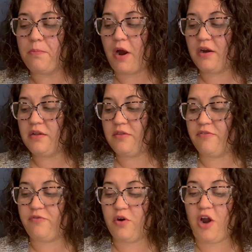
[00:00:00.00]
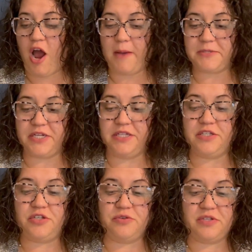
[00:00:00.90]
The four
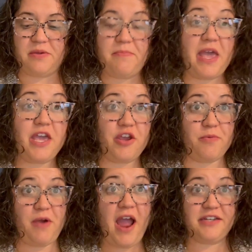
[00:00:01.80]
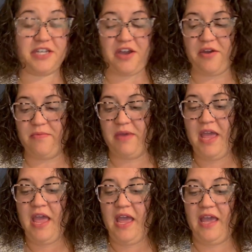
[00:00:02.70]
options to submit your practicum
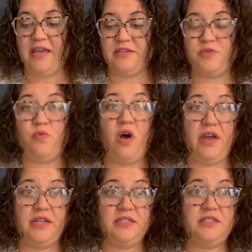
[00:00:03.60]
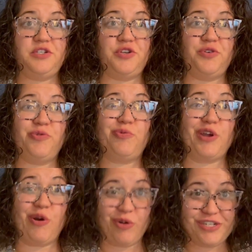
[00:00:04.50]
is, one, to
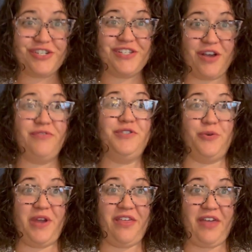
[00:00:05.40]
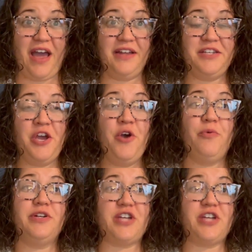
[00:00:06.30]
record yourself doing that, which